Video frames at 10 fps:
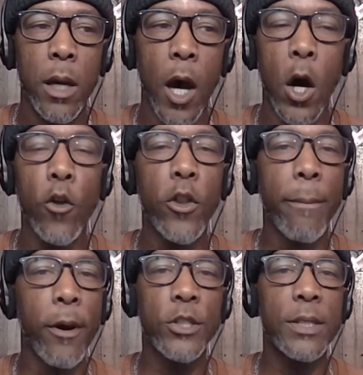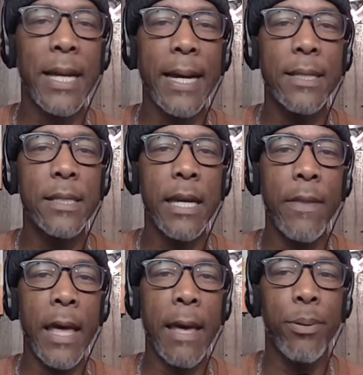All the merchandise in
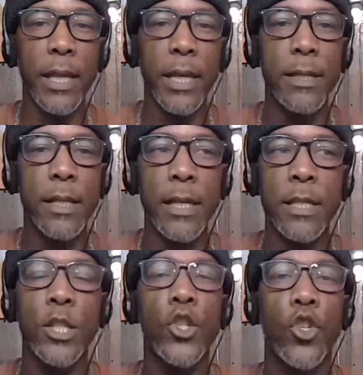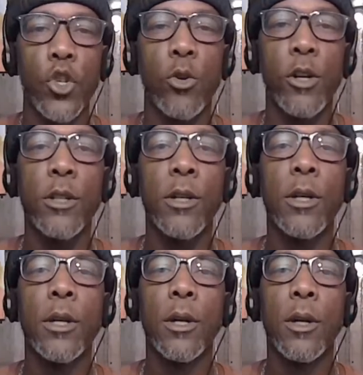that place is insured.
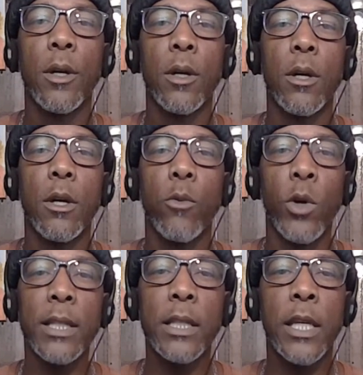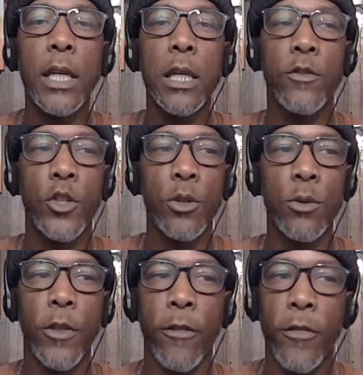What gives you
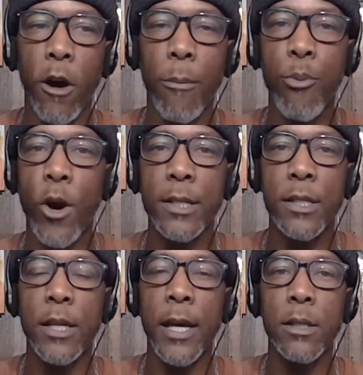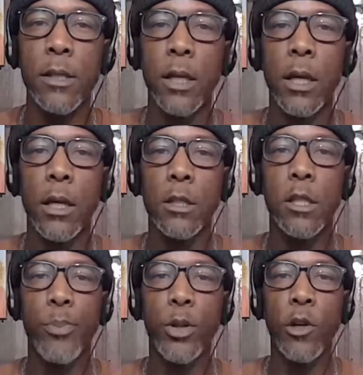the thought process
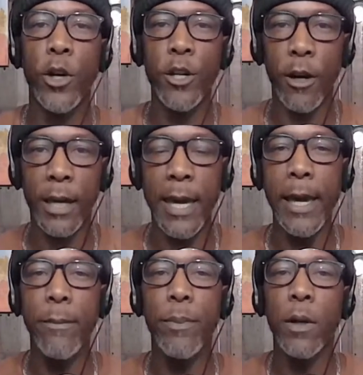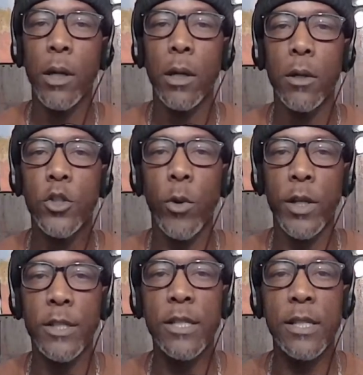to put on your cape to
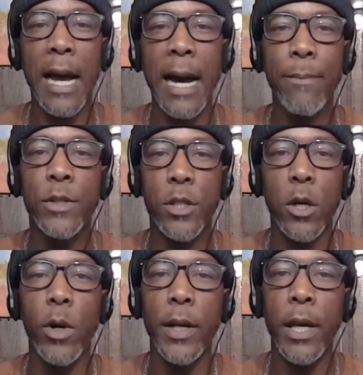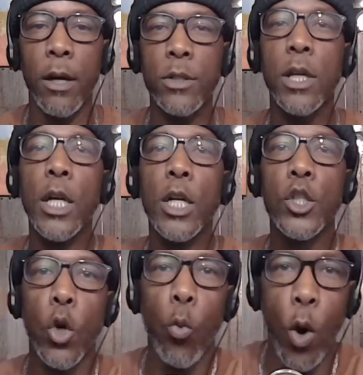want to stop someone else
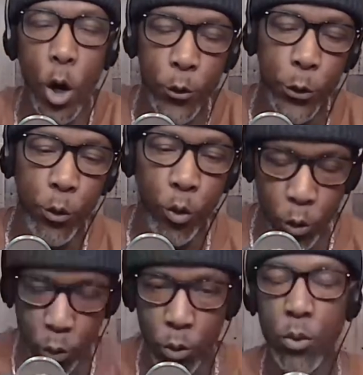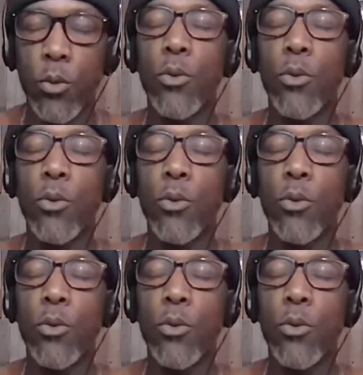to walk through